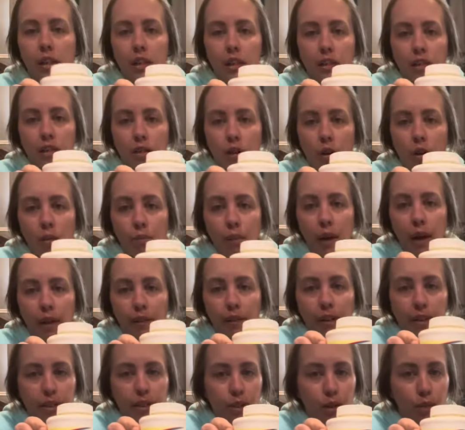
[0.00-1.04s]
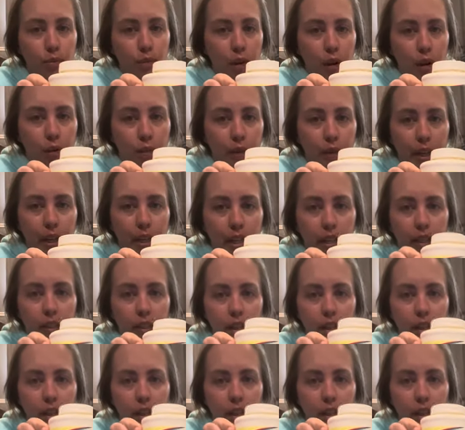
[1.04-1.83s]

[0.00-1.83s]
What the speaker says: It's called Pyrantel palmate.